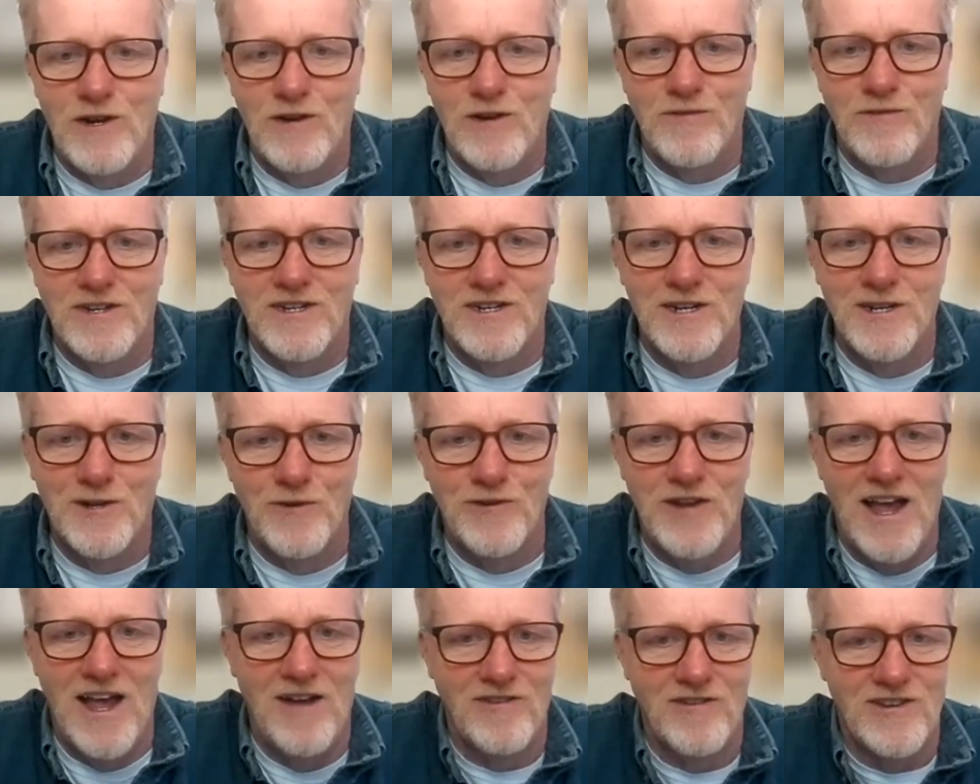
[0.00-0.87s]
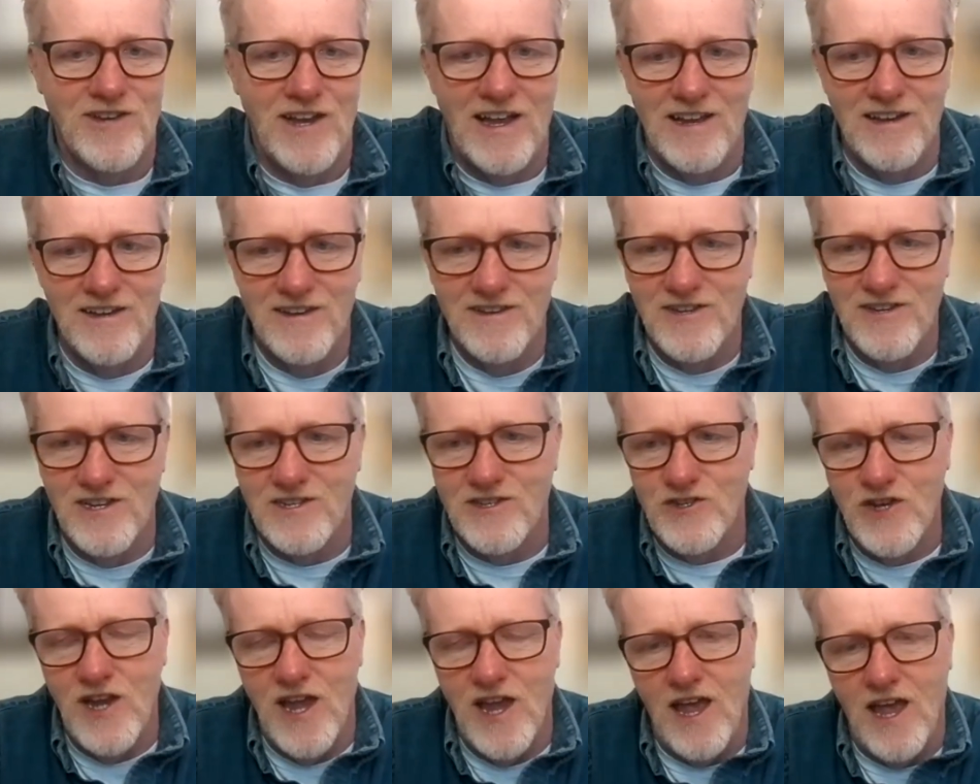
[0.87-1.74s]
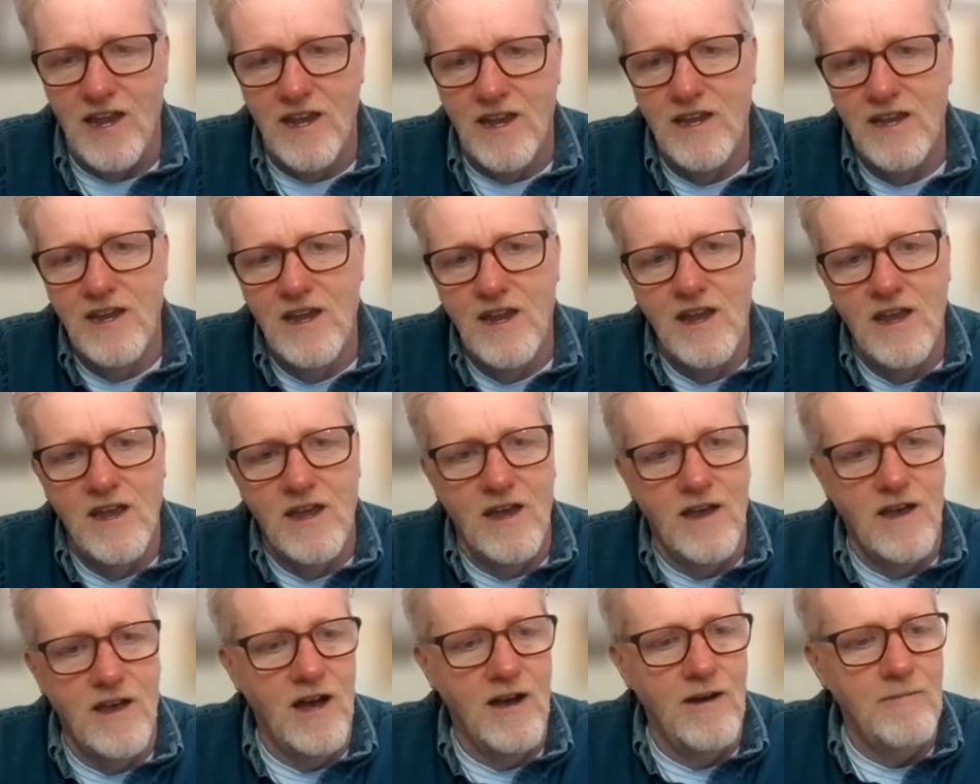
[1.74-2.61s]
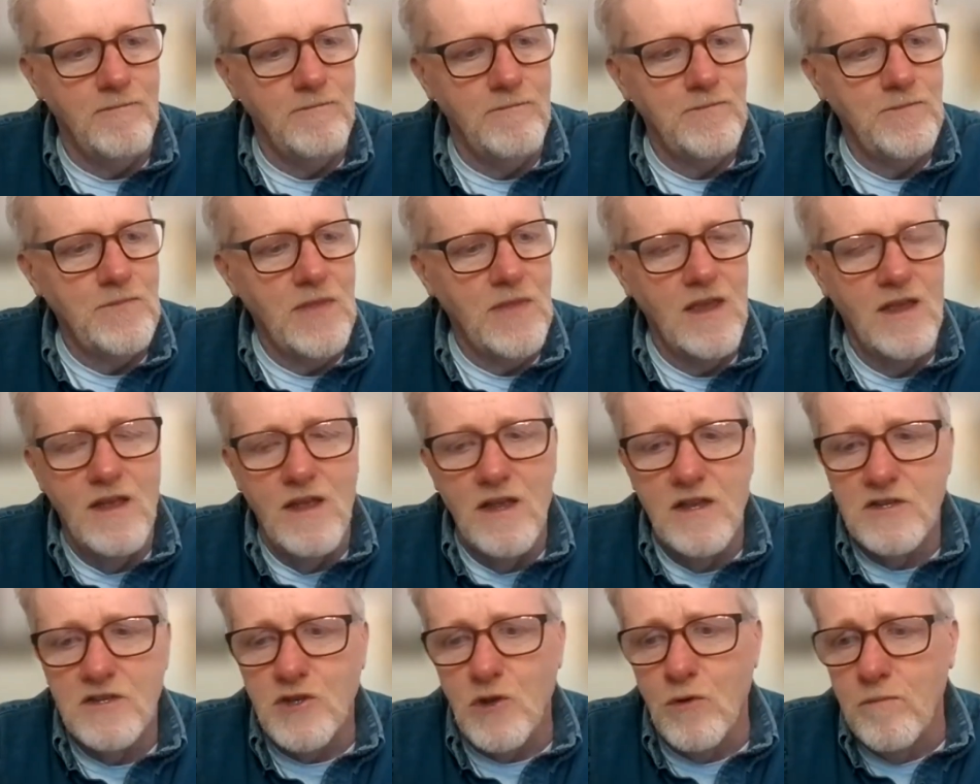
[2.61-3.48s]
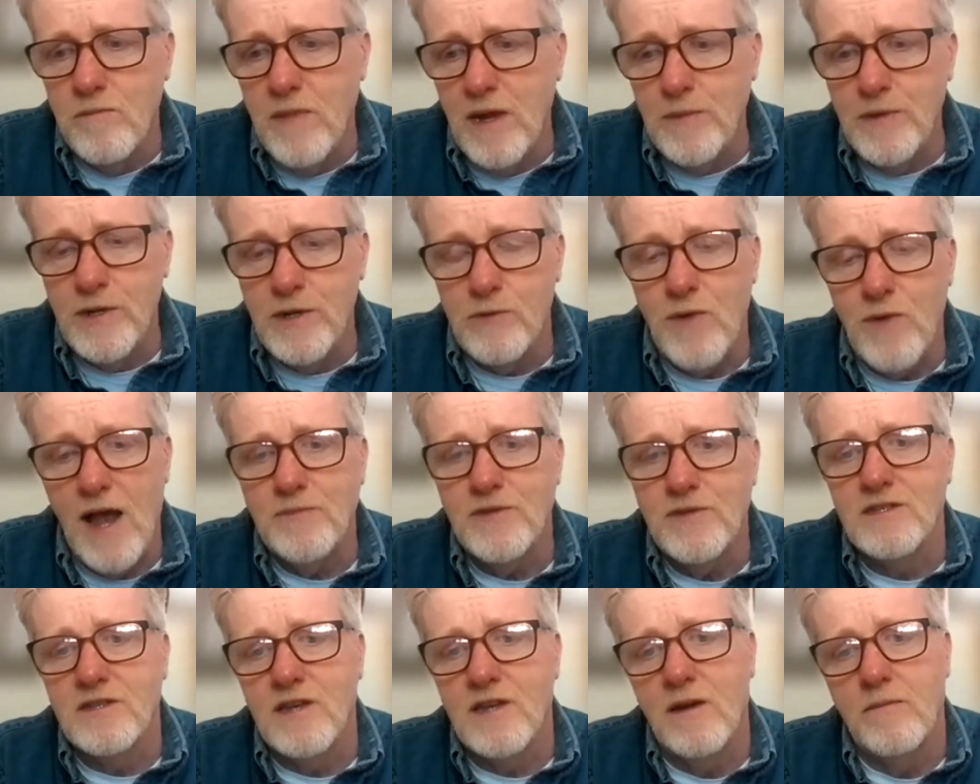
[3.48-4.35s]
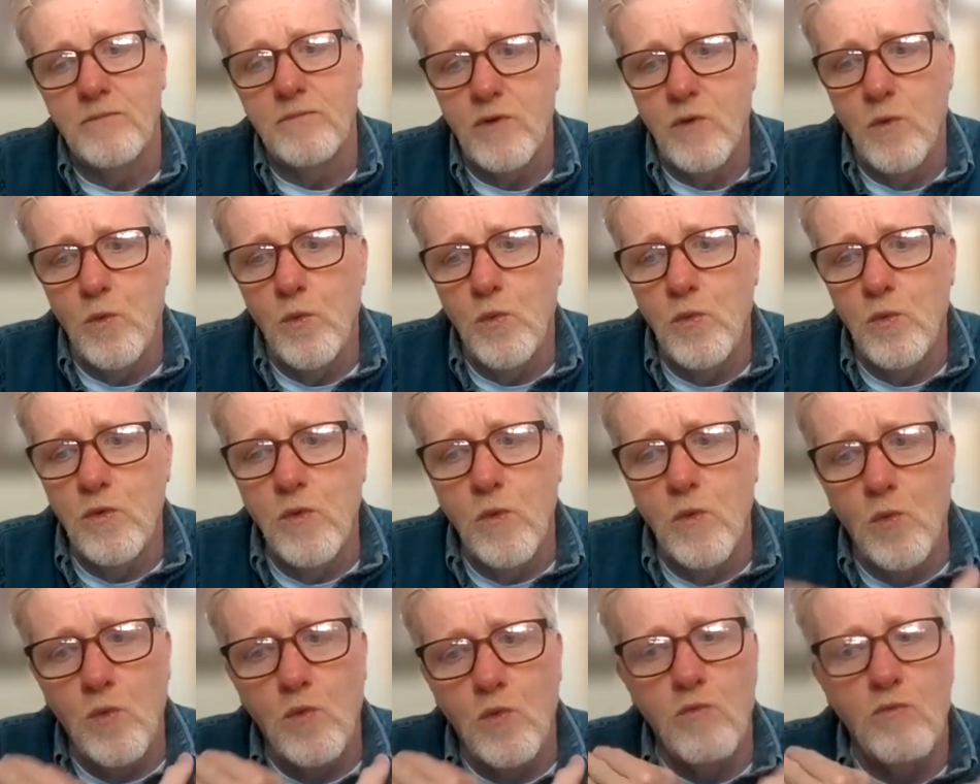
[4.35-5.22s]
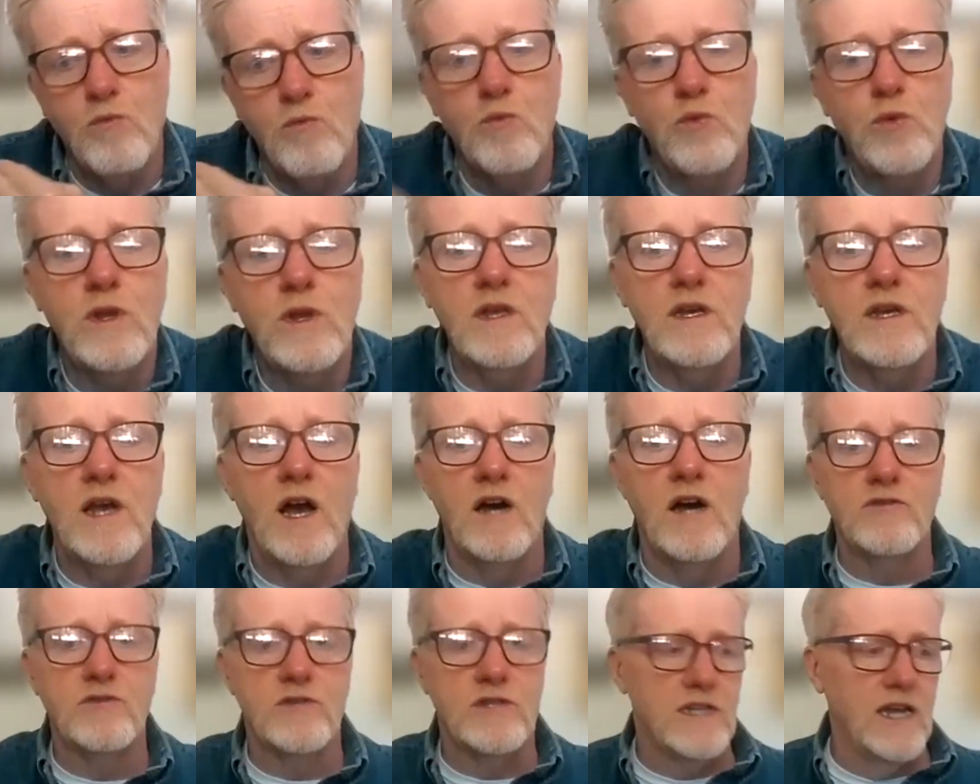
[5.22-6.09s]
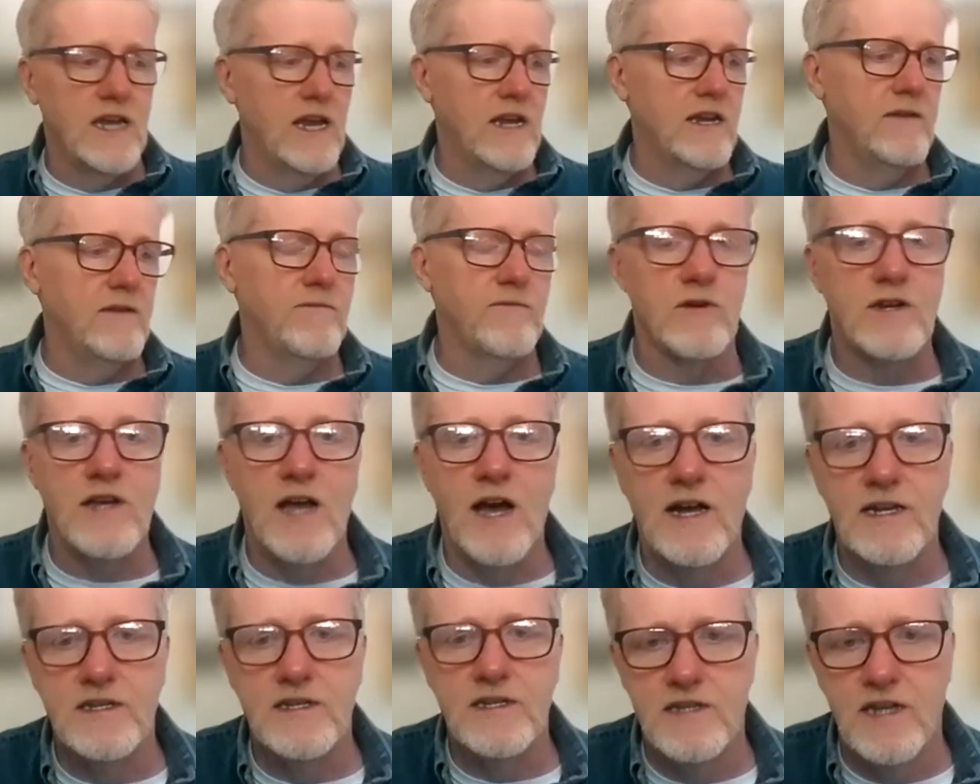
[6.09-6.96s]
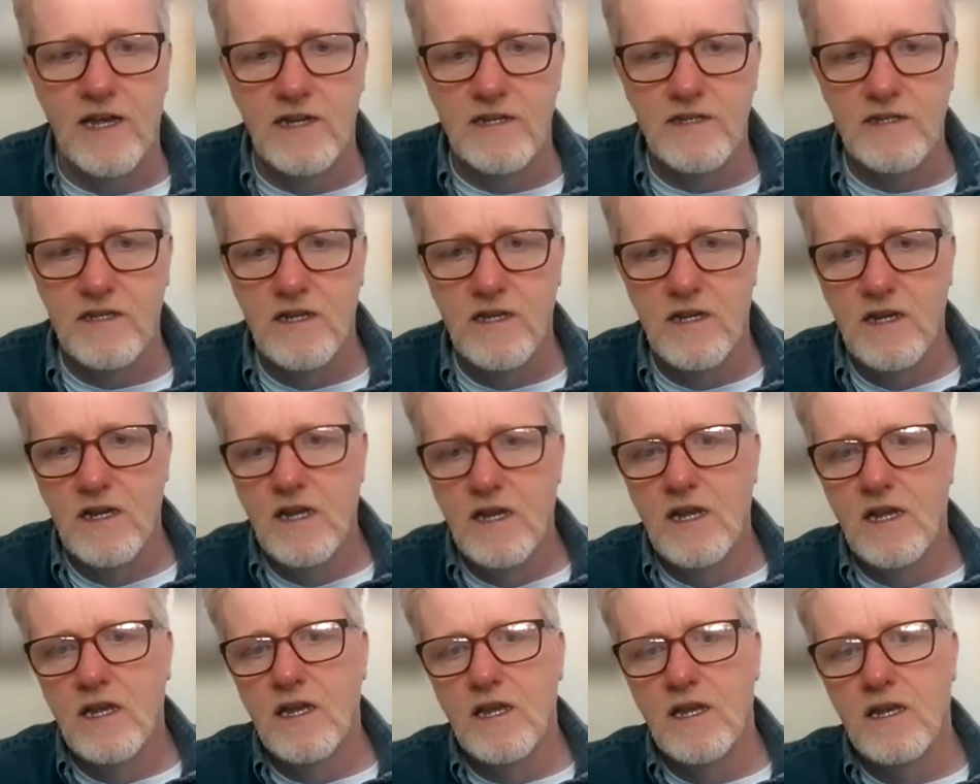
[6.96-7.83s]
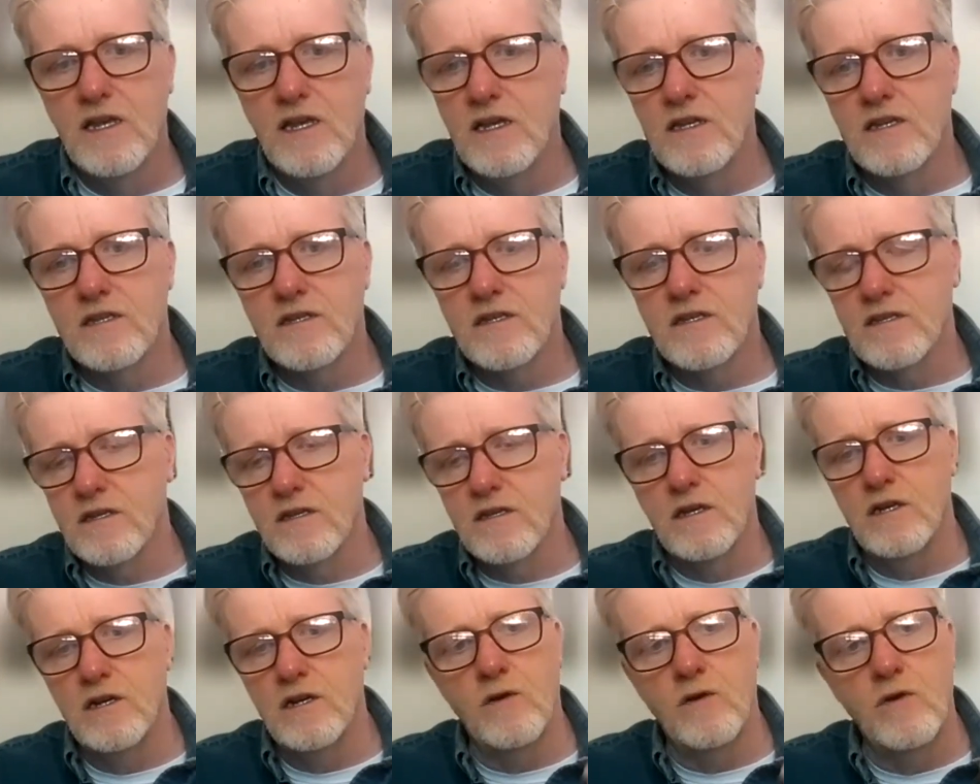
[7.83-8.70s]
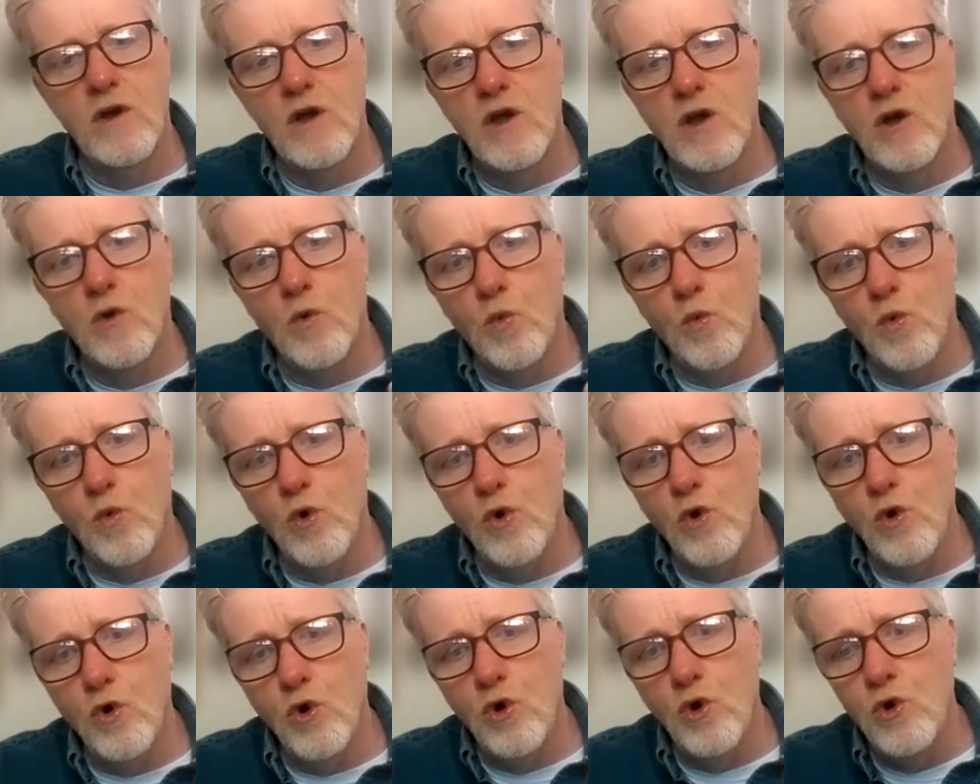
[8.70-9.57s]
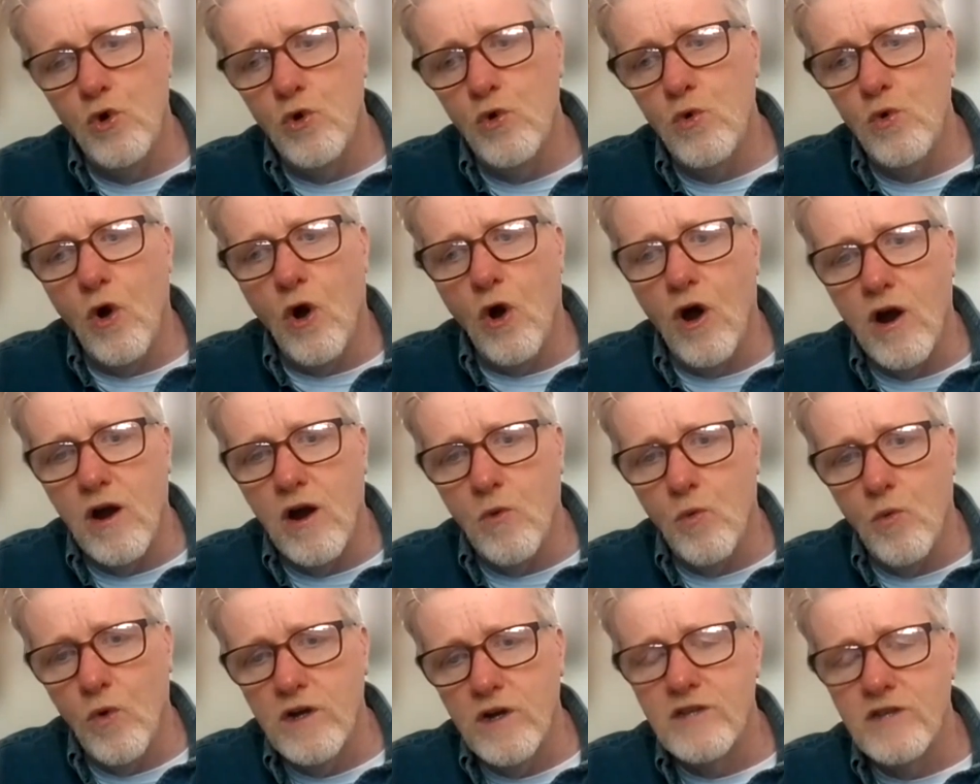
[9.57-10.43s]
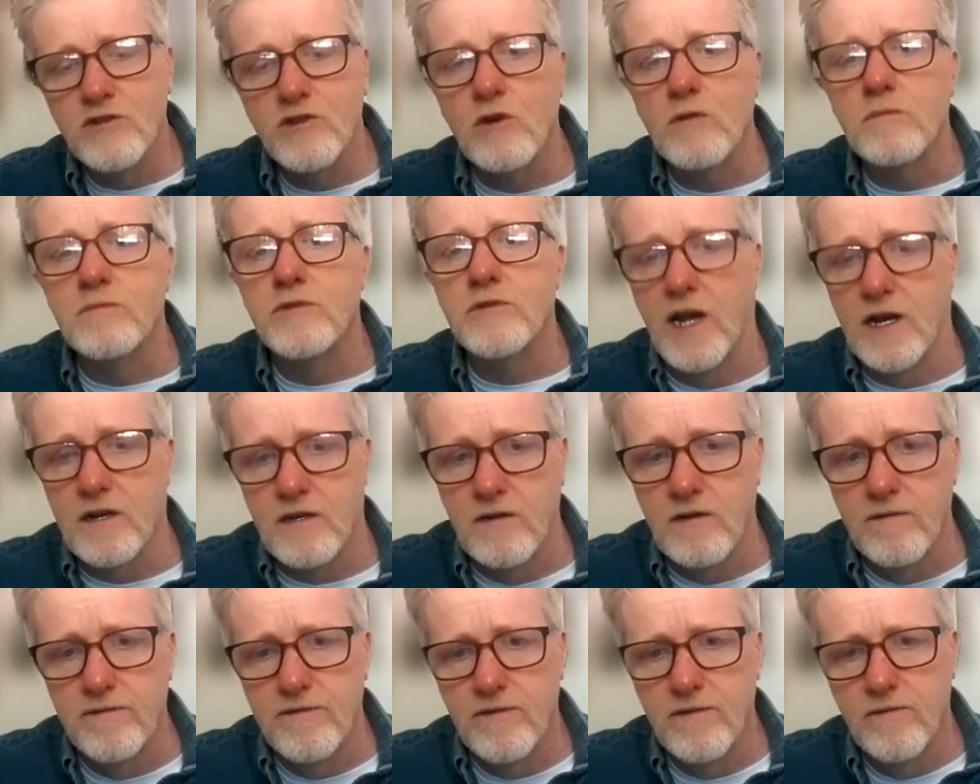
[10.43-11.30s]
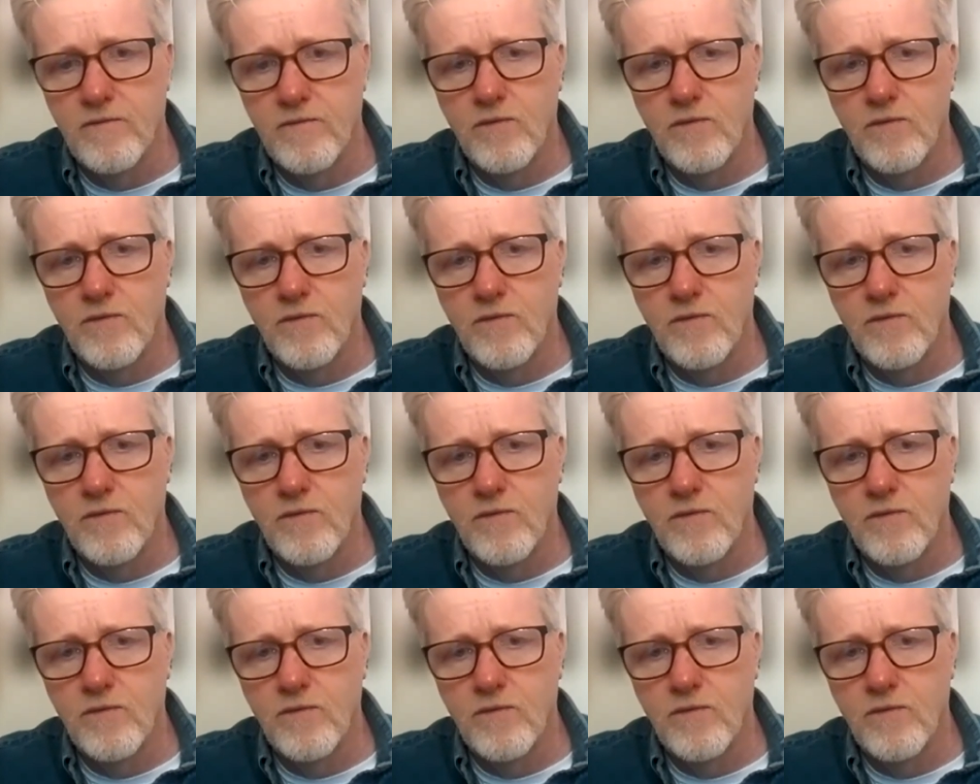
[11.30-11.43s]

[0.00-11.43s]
we don't need to go down yet, just yet. Um, so maybe to wrap this up, really understanding for content is, you know, who are, what is your objective?